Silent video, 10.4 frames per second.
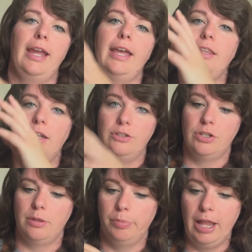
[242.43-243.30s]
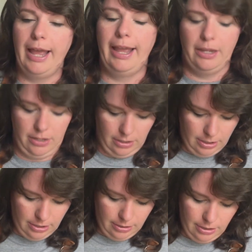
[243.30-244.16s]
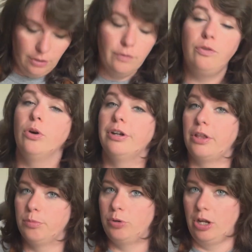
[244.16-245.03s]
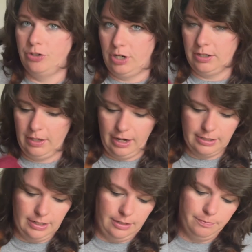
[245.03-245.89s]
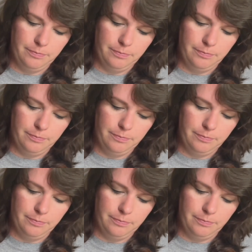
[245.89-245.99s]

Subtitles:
and then into the black for another project that I did.